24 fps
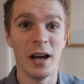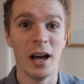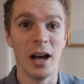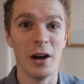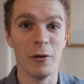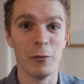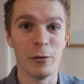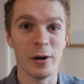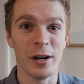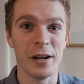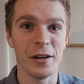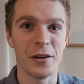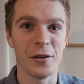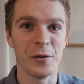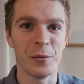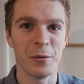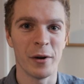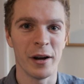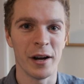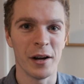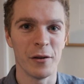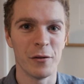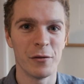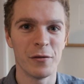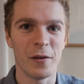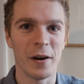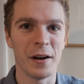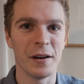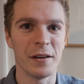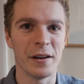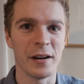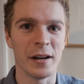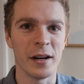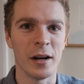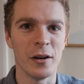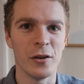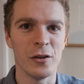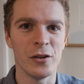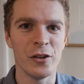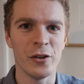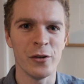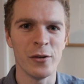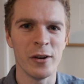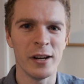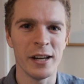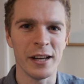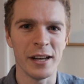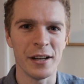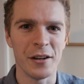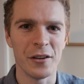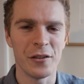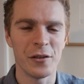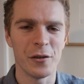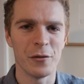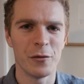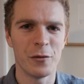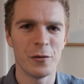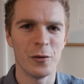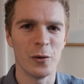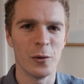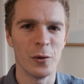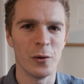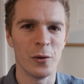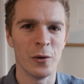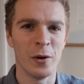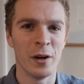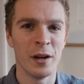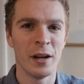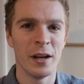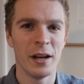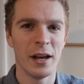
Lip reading: a really good way of finding new leads for